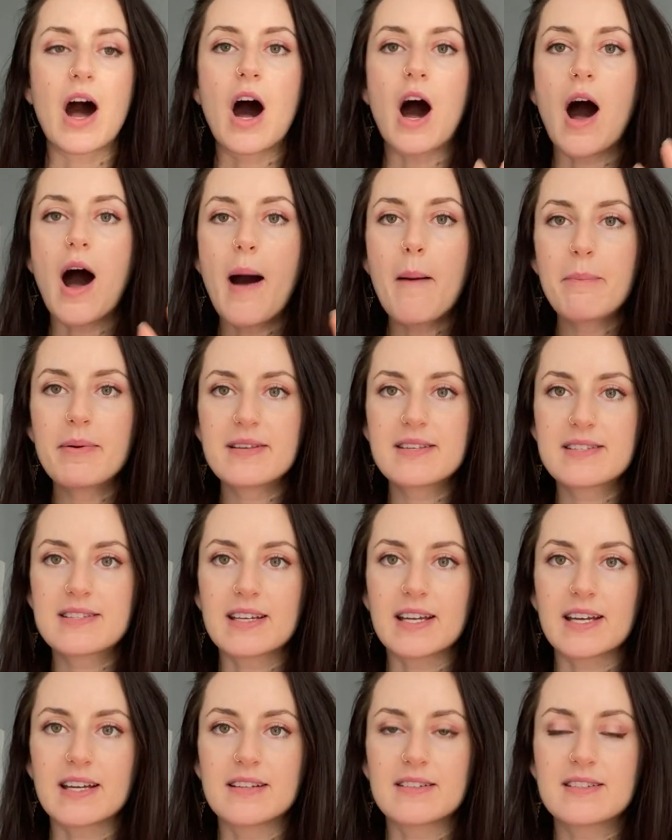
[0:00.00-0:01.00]

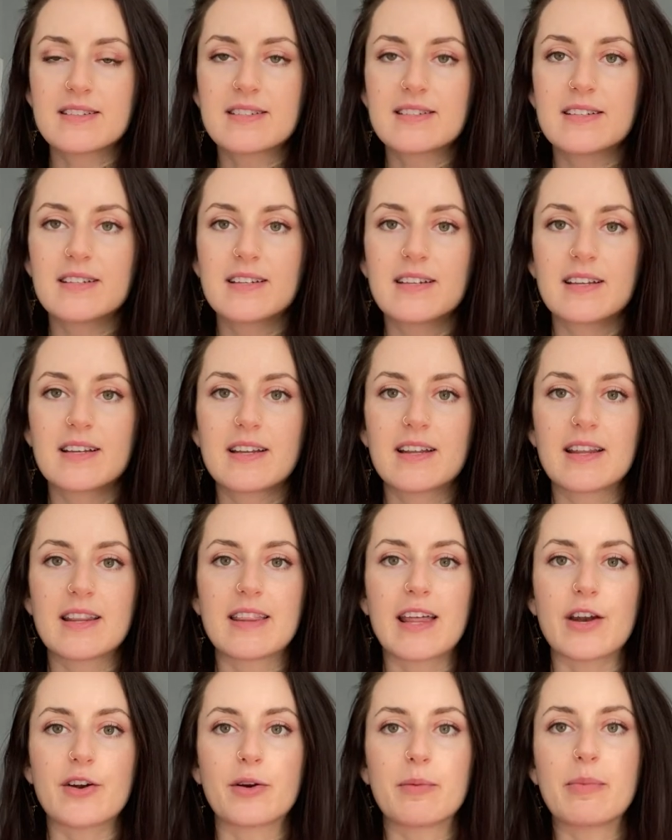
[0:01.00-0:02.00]
opposites
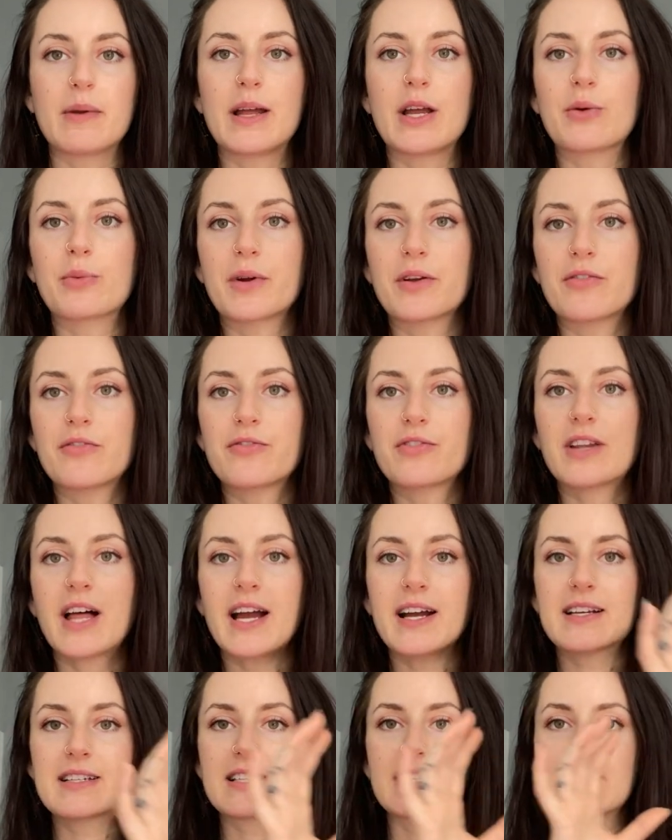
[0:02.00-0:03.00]
that are being
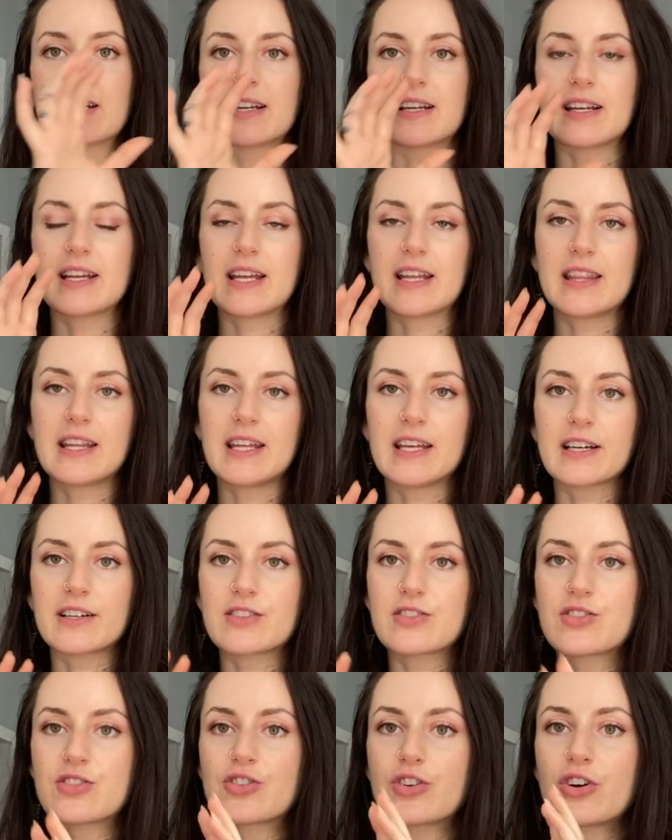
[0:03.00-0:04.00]
reflected in the
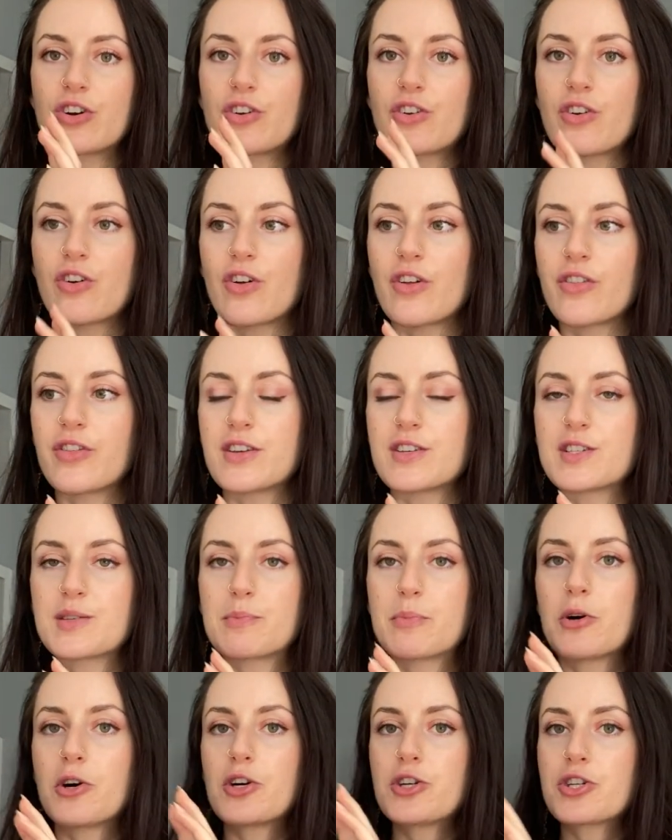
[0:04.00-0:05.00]
external, this
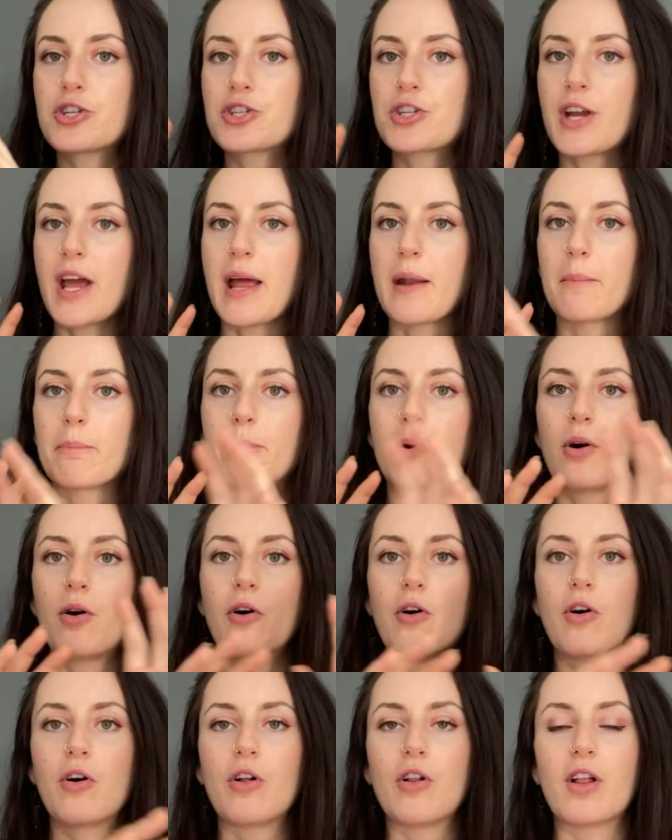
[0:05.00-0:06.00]
push and
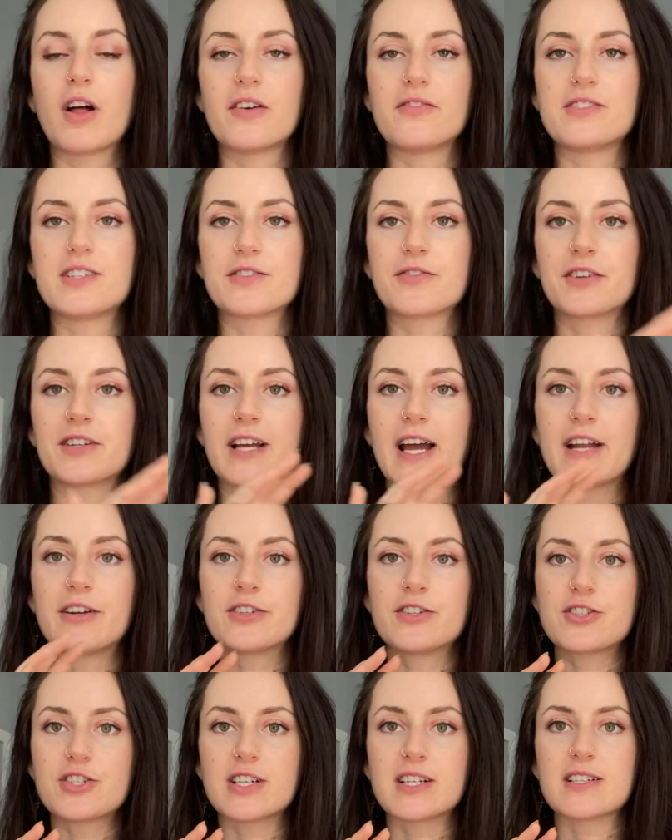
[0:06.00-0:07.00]
pull of different
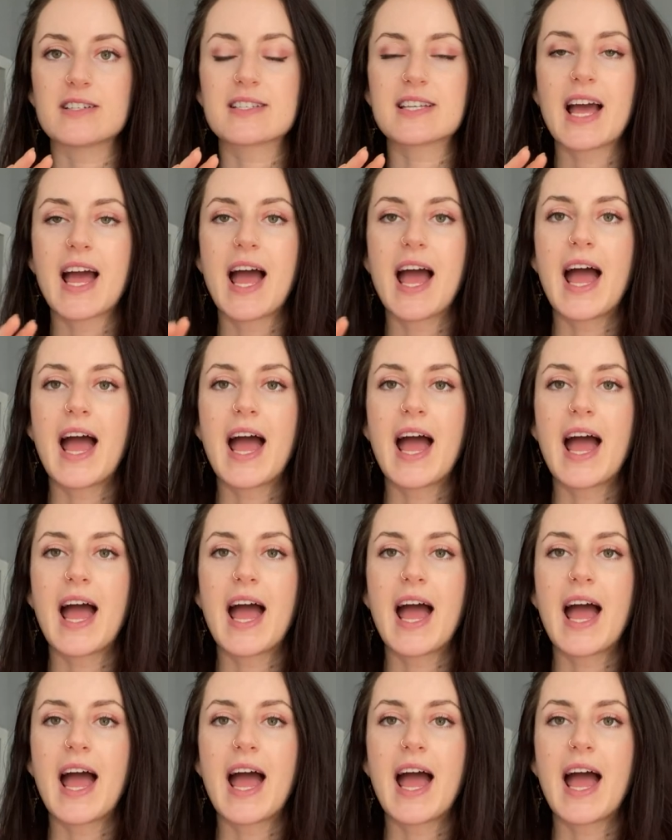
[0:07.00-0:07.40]
energies.